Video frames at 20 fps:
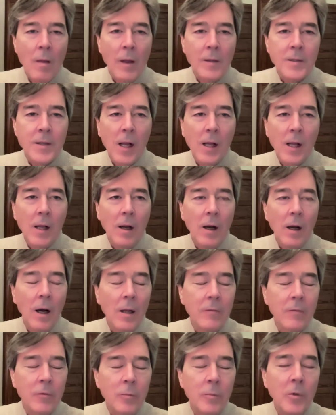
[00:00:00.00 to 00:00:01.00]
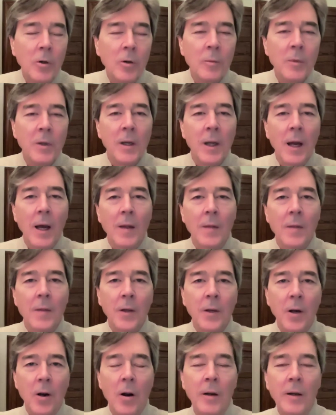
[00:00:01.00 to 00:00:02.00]
That's Oliver Milman
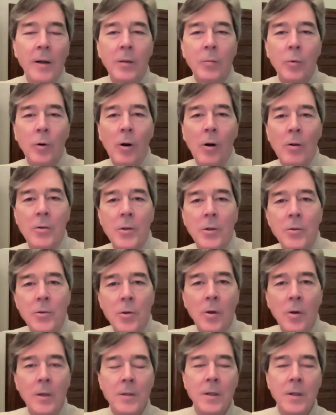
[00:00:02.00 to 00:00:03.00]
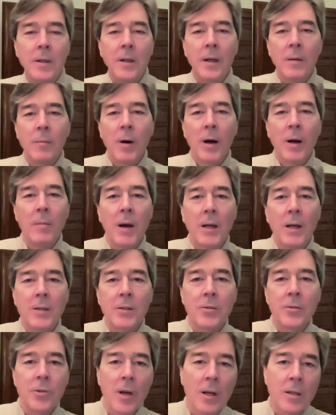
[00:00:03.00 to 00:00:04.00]
at The Guardian. We're also joined today by
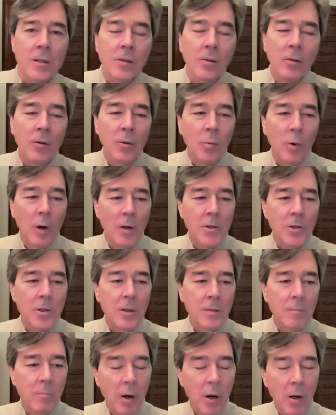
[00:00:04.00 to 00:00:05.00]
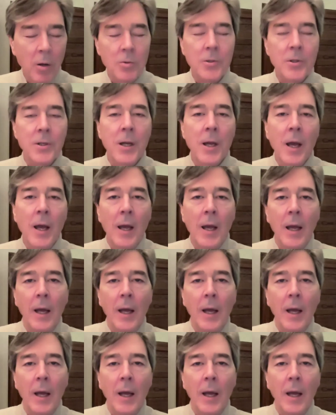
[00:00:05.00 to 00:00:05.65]
Maxine Joselow at The Washington Post.